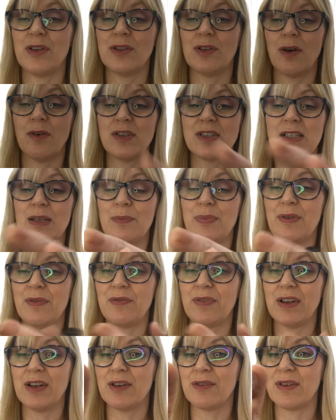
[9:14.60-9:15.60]
you could always dip
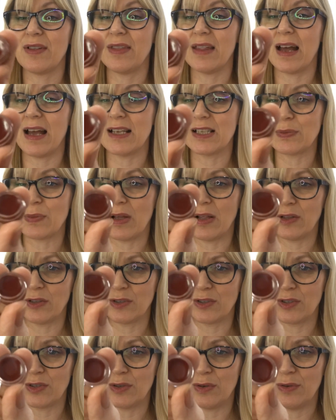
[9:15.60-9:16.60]
your finger in that as well
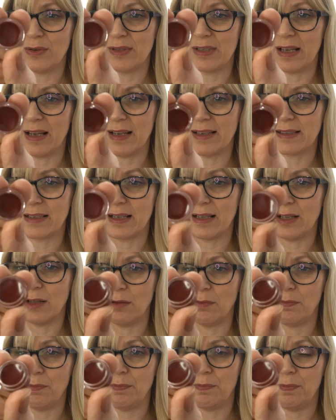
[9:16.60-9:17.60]
and just use it as a
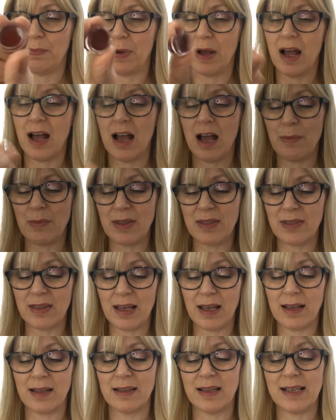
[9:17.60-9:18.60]
little balmy
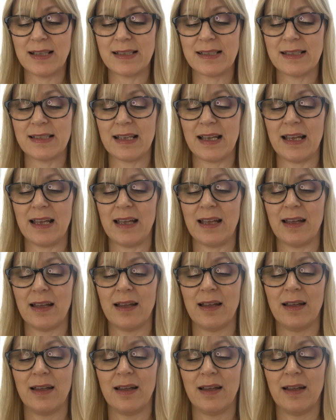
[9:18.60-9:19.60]
thing let's see
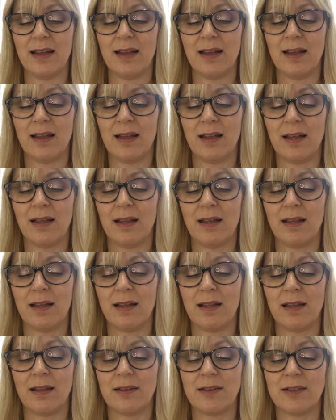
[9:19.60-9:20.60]

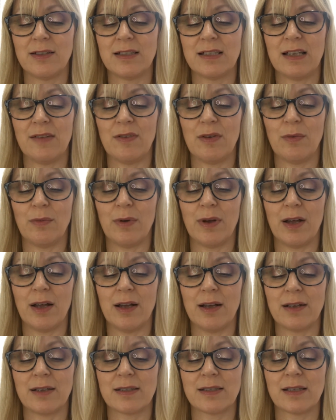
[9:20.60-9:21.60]
let's see if it
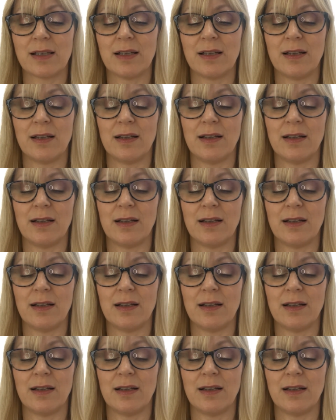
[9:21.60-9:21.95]
works